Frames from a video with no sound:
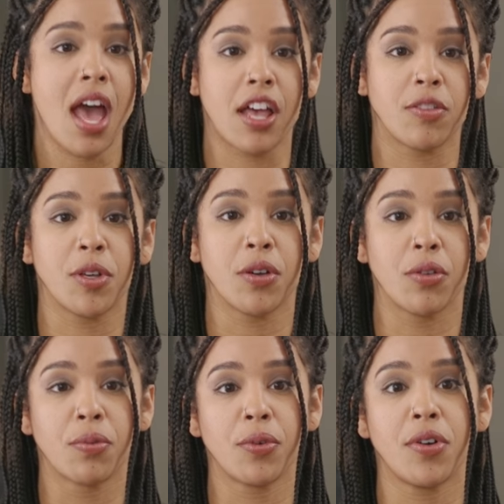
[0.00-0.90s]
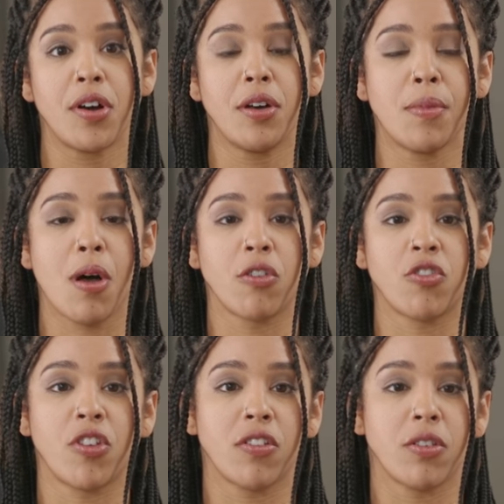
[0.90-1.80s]
As we go through them, I'll
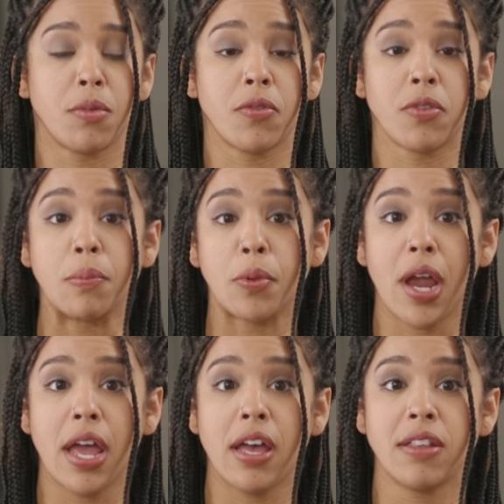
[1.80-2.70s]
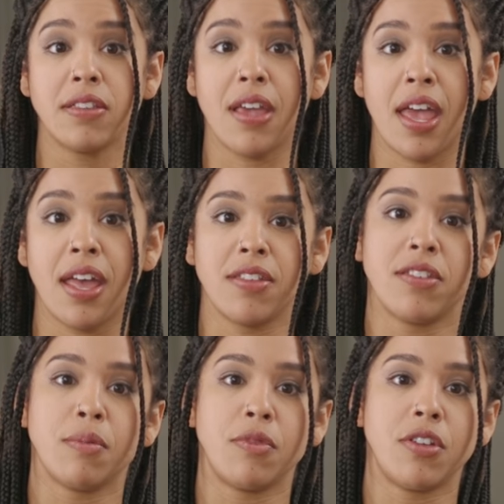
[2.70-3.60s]
share some different brands and
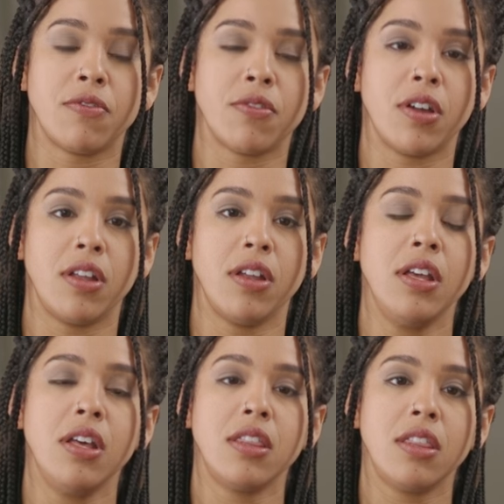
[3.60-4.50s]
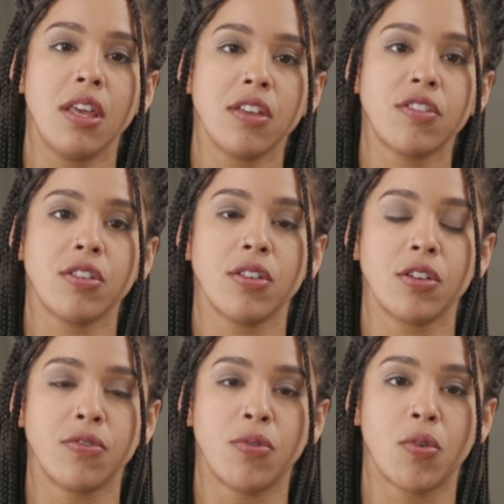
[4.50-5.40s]
some different things to look